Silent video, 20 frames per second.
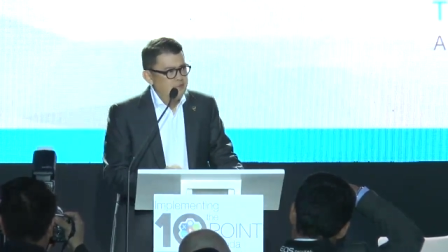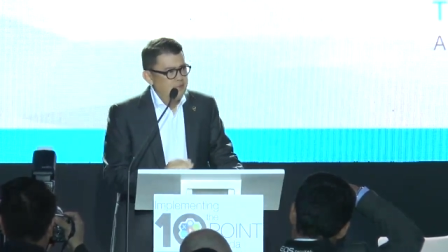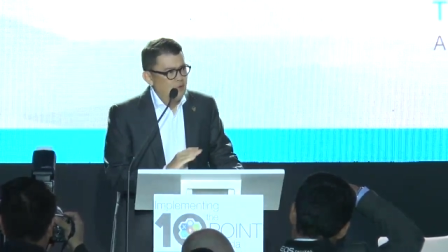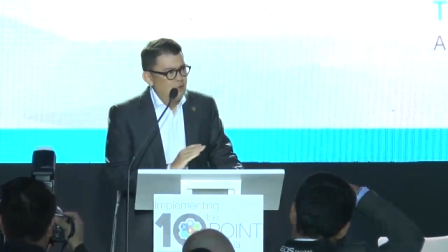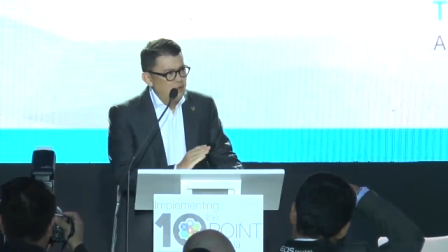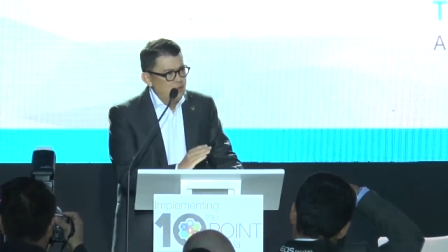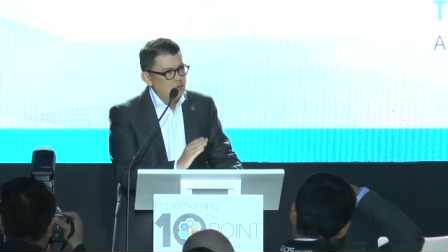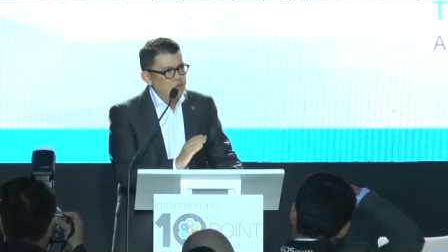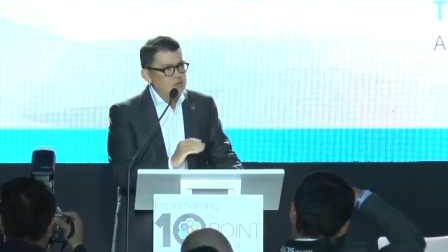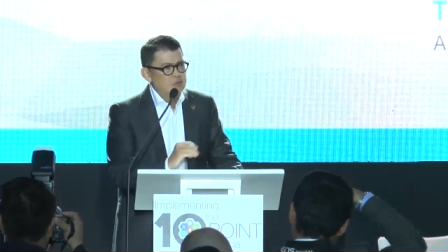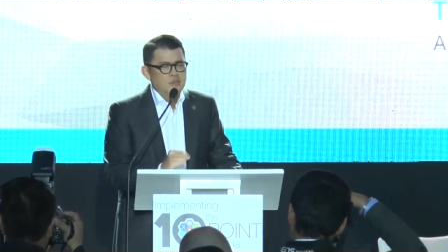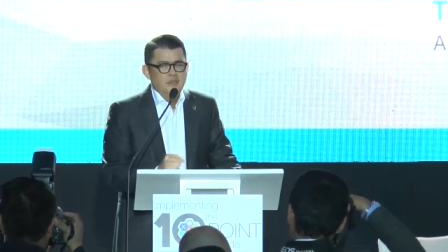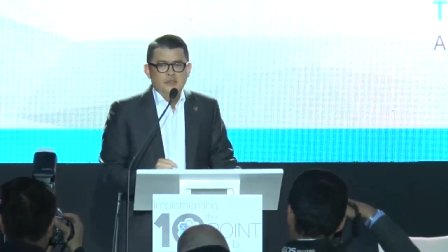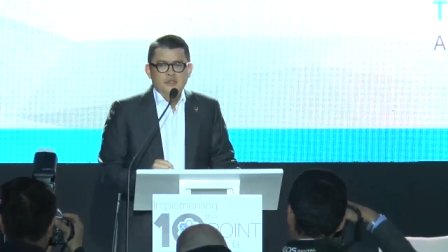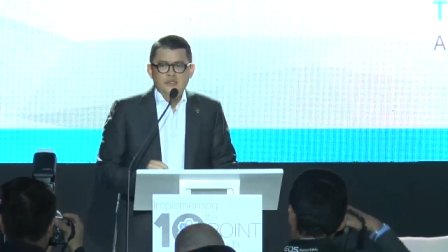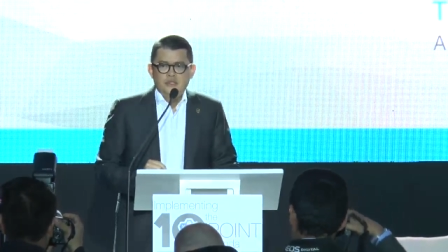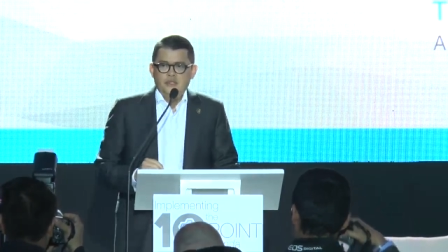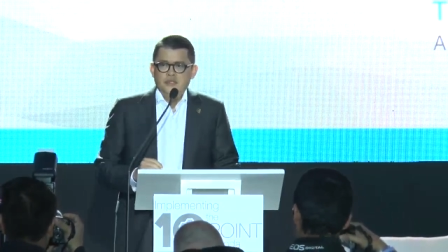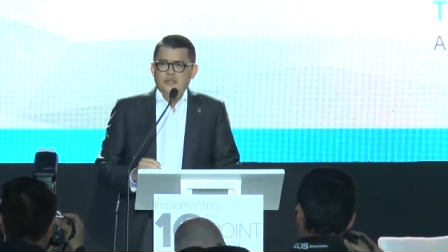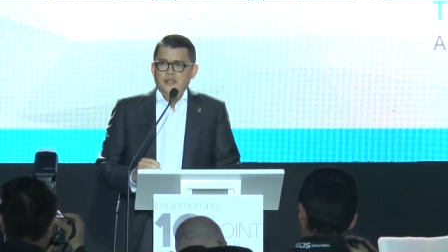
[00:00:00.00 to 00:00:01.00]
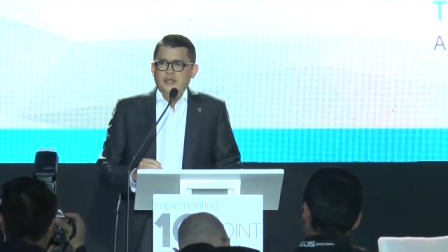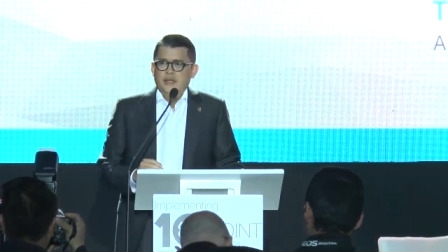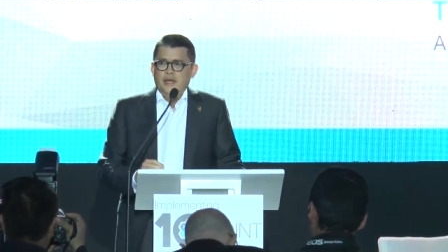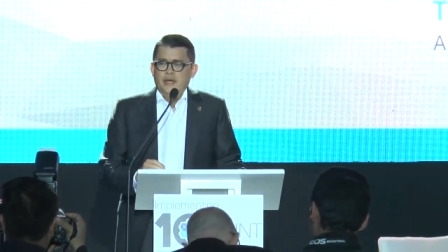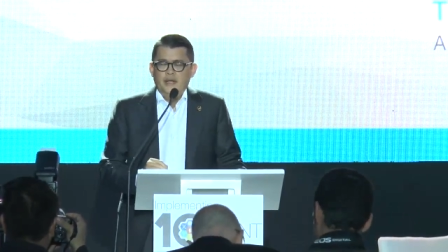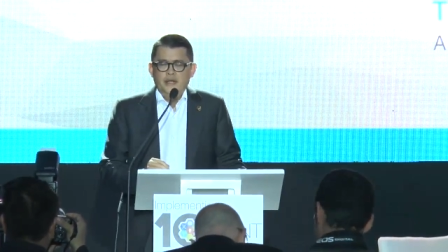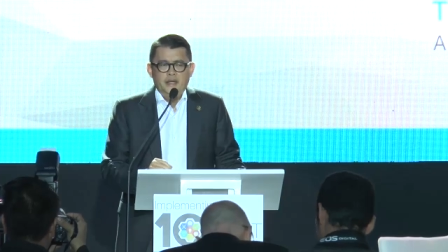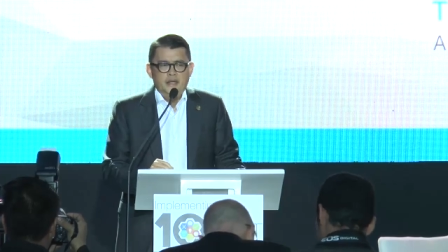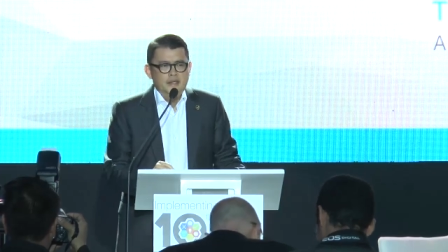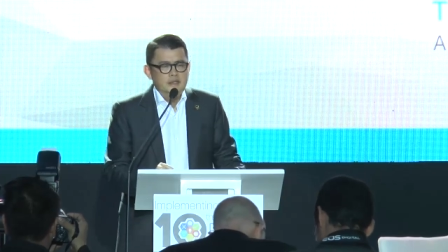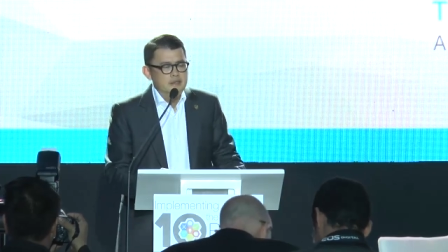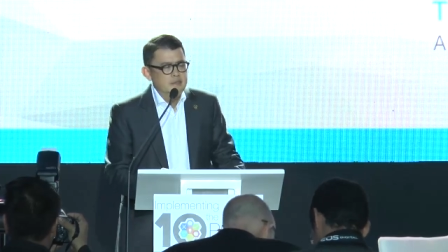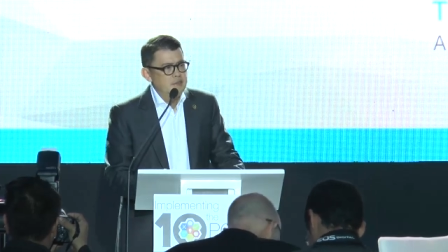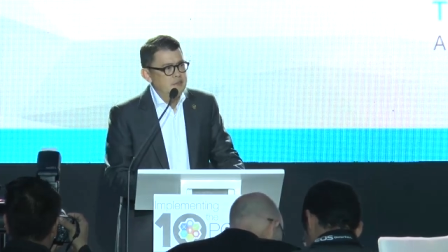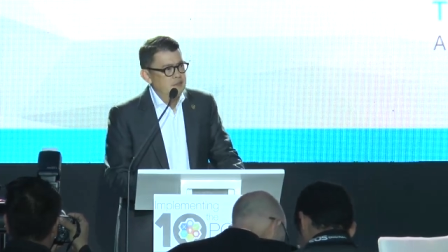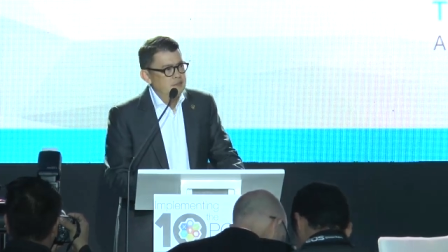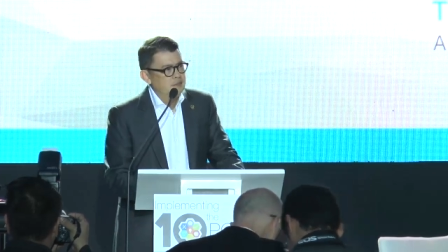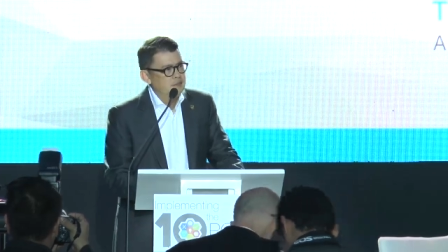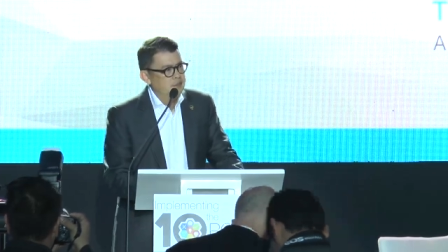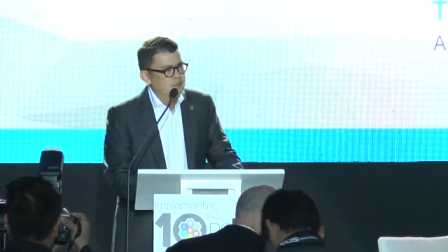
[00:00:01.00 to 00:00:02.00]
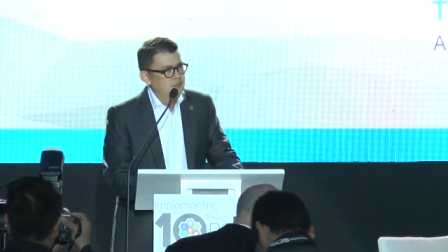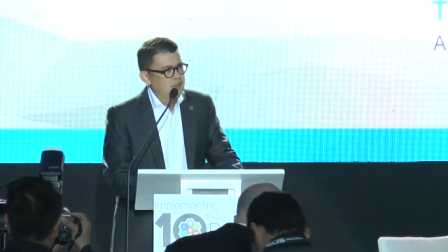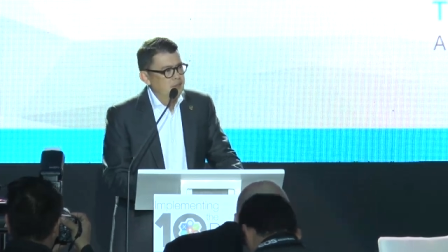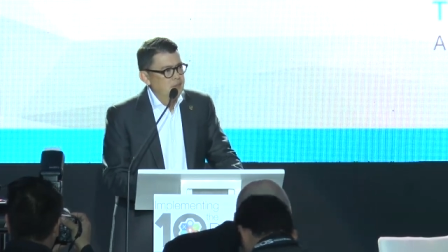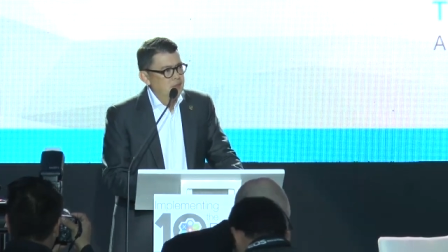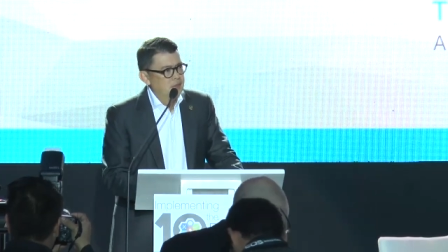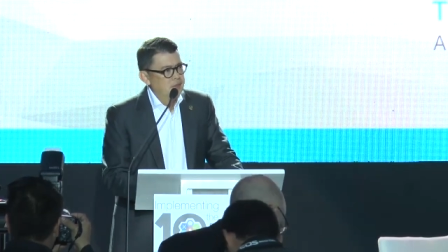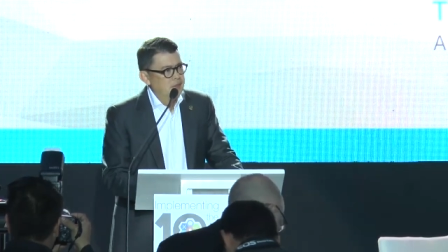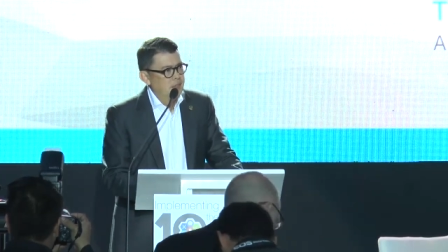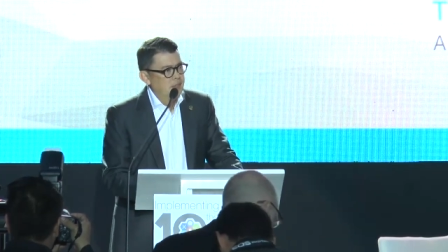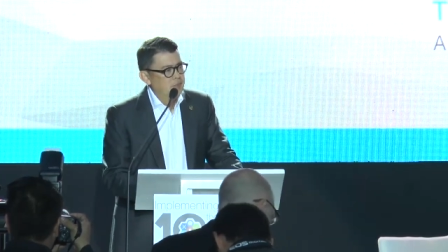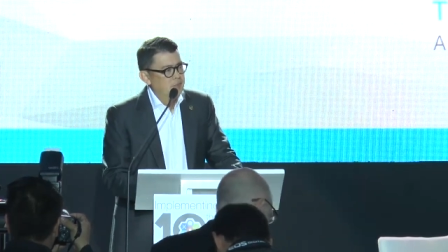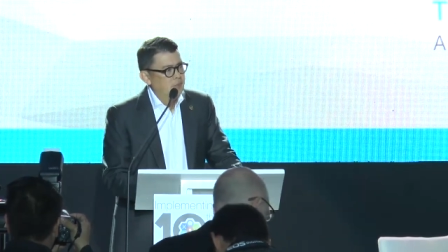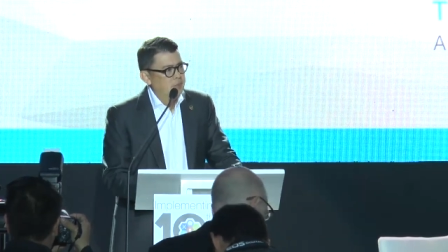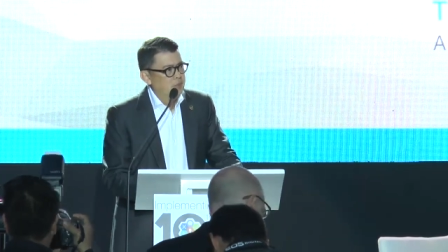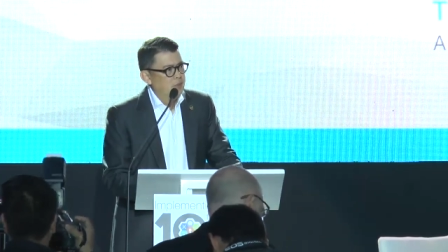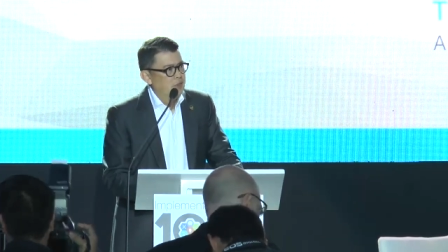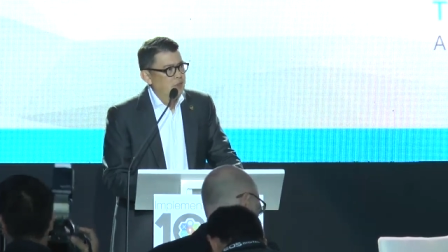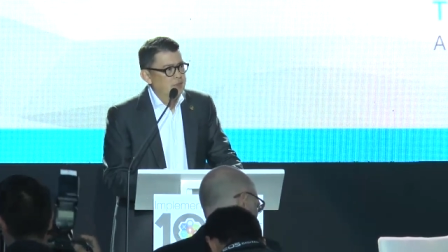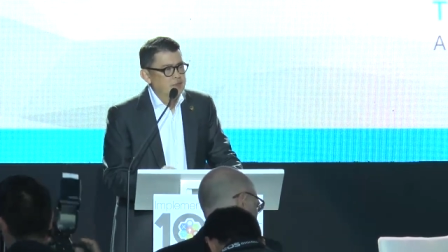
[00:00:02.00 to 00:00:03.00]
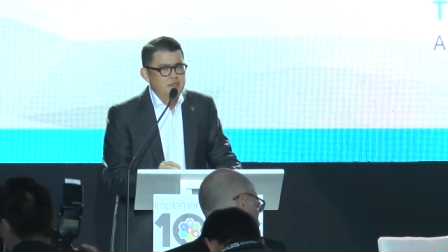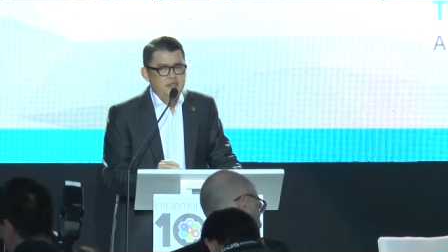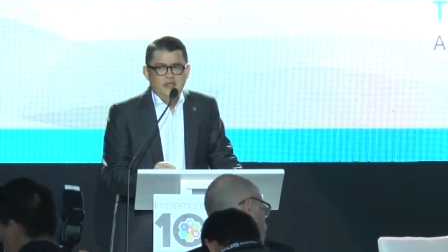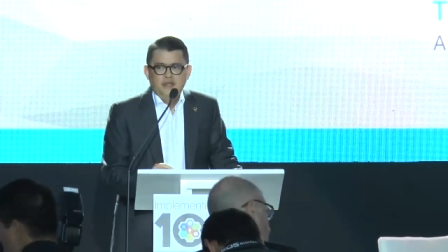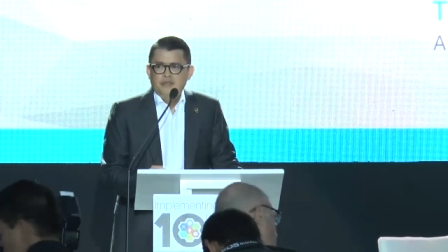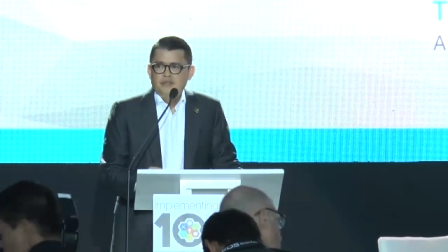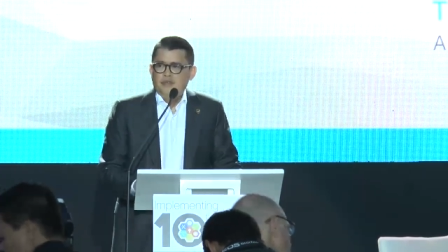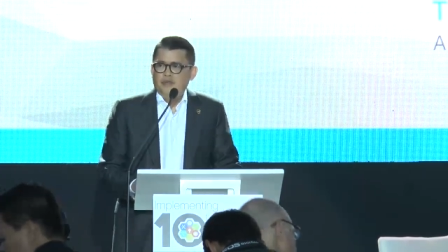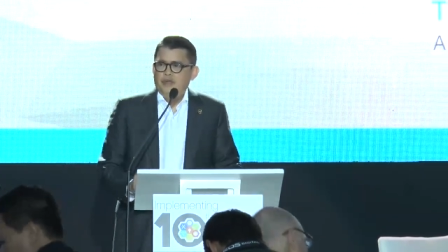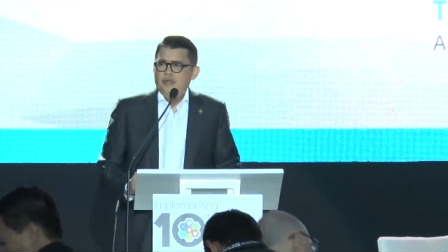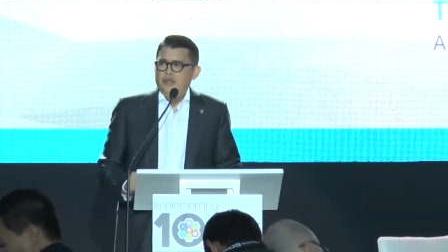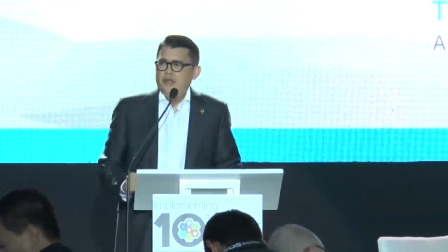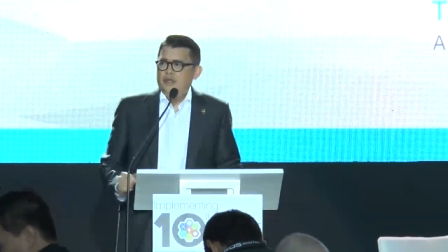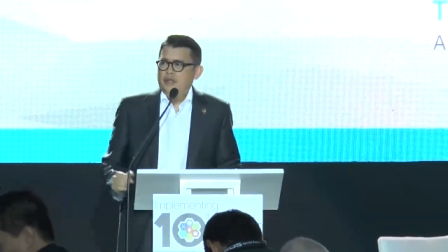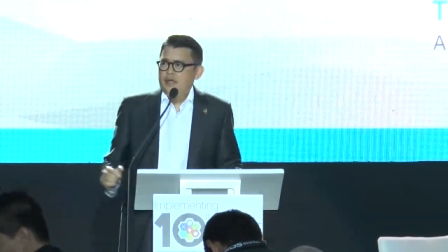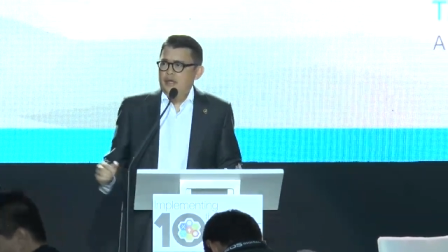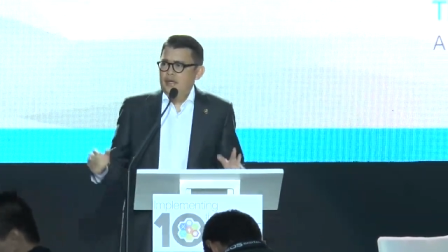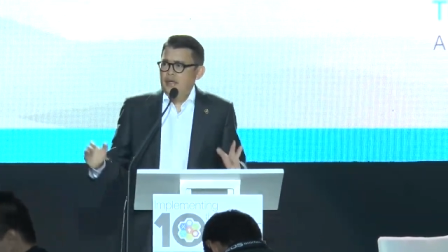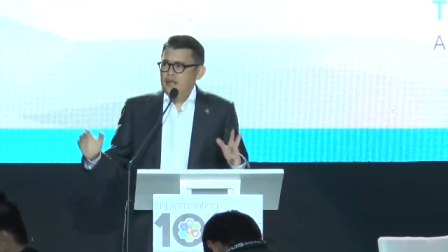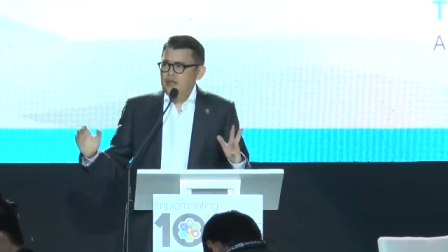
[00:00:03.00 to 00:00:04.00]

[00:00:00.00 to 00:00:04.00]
focused on certain areas, then we will achieve